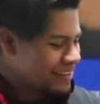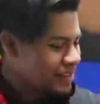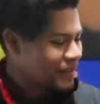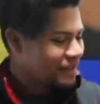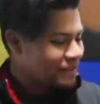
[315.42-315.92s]
You
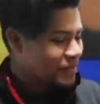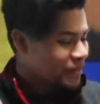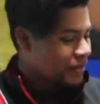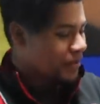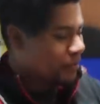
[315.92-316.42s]
just
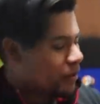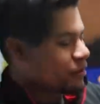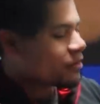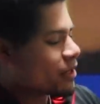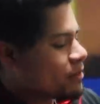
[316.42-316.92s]
said,
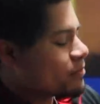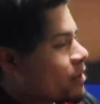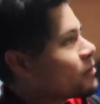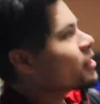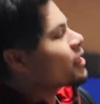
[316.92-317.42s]
bro, come
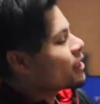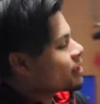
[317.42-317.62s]
look at it.